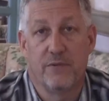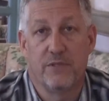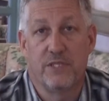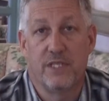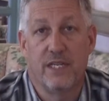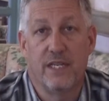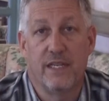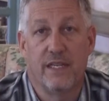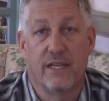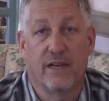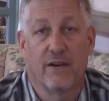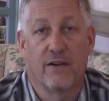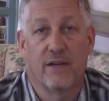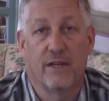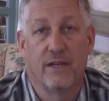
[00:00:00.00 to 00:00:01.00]
and I was sitting
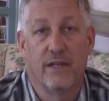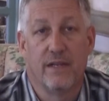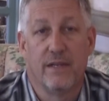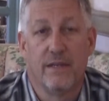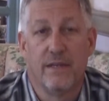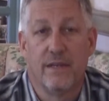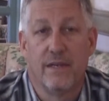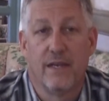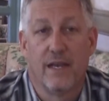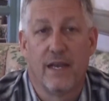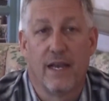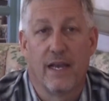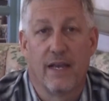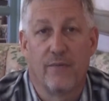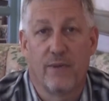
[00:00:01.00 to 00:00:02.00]
there, and
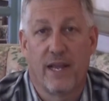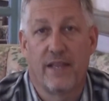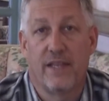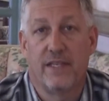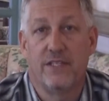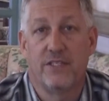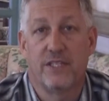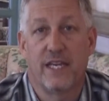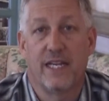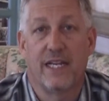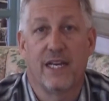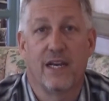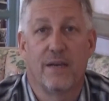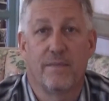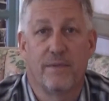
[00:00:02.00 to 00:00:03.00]
rather than just
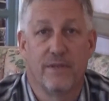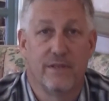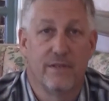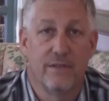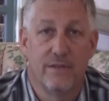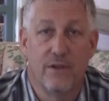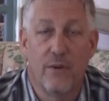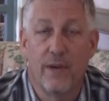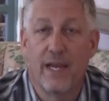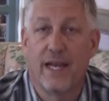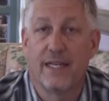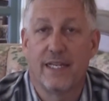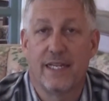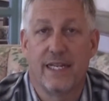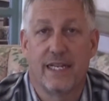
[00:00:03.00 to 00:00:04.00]
getting up and
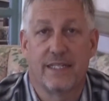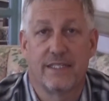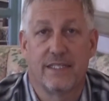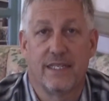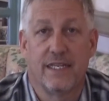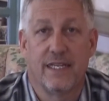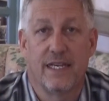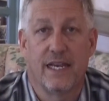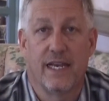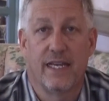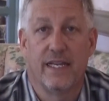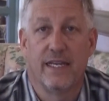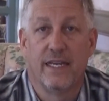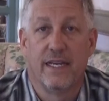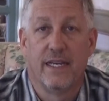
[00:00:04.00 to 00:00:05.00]
going on to the next thing,
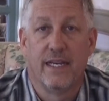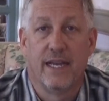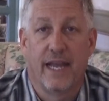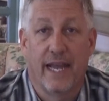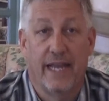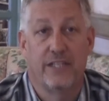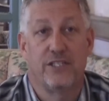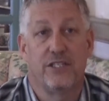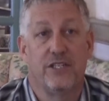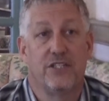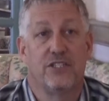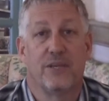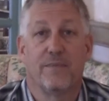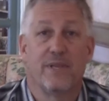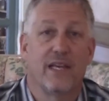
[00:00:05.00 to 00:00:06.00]
I actually
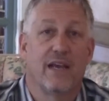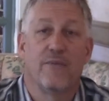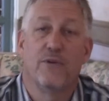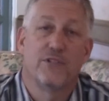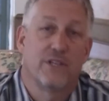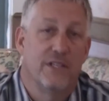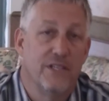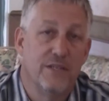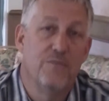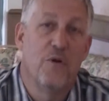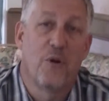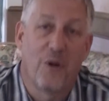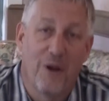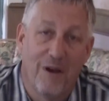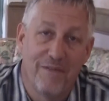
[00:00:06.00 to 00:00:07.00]
did something I wish I did
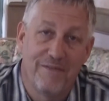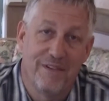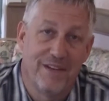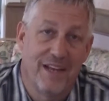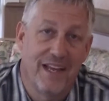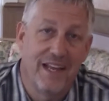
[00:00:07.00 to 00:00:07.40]
more often.